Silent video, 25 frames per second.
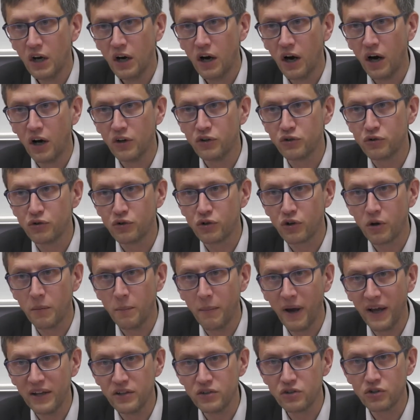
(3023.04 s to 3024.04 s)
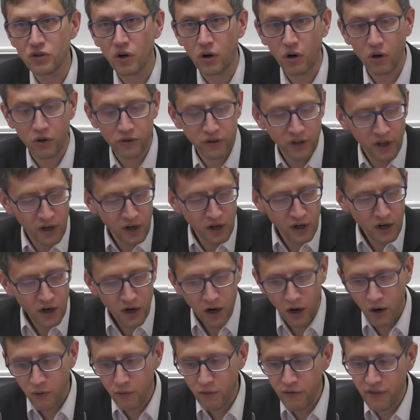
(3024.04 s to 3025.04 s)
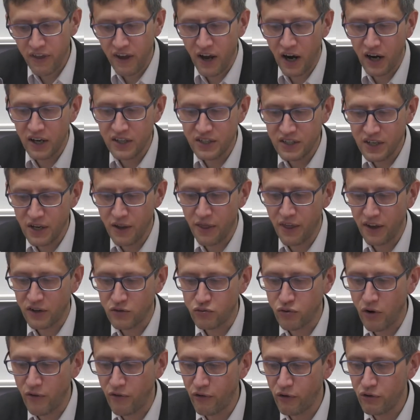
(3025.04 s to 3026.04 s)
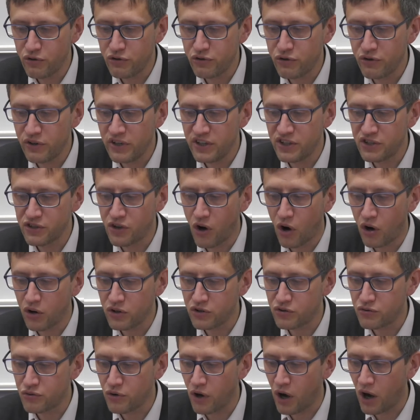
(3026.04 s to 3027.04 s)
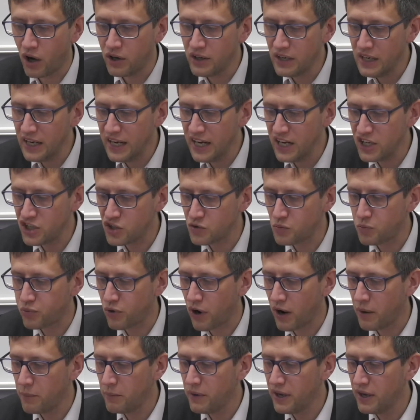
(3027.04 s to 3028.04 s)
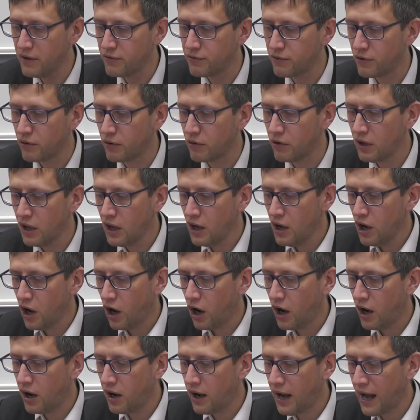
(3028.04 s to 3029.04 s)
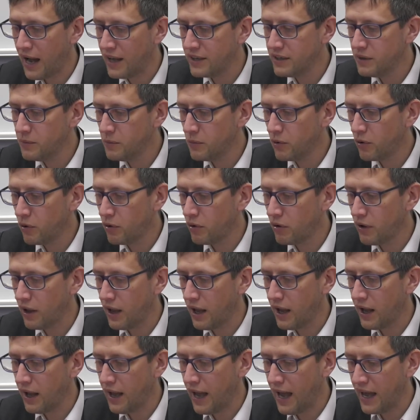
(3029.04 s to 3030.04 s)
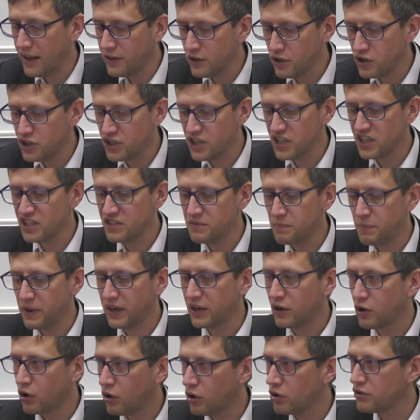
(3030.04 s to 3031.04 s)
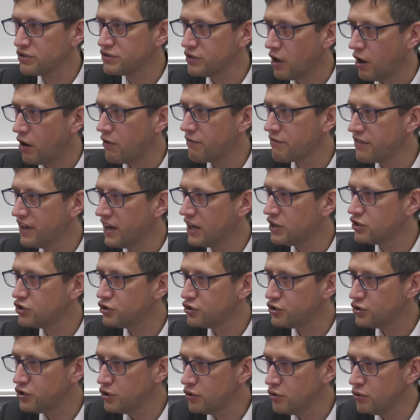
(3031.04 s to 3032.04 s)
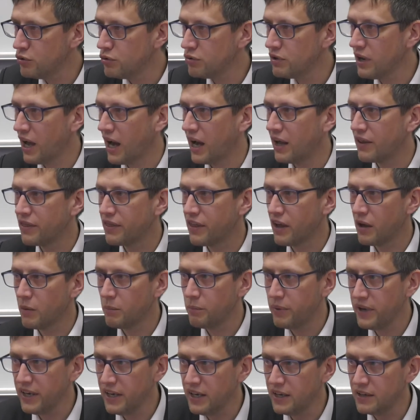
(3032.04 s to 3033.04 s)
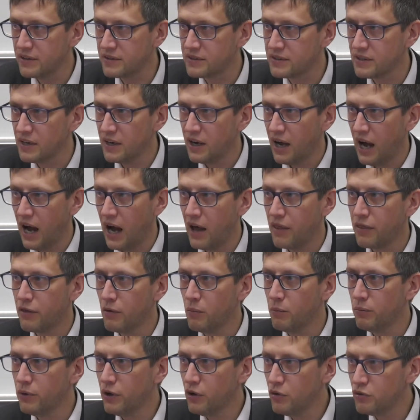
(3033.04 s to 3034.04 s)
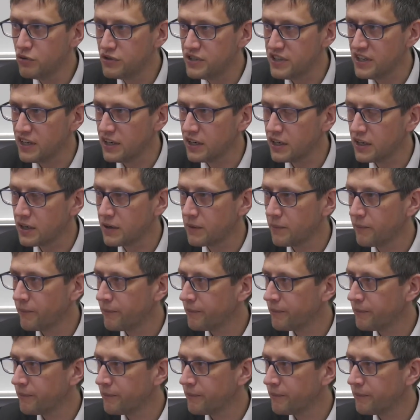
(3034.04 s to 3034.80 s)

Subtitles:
to comment on, with the idea that revolutionary songs unleashed primeval animal energies because of their tune and their beat and the music,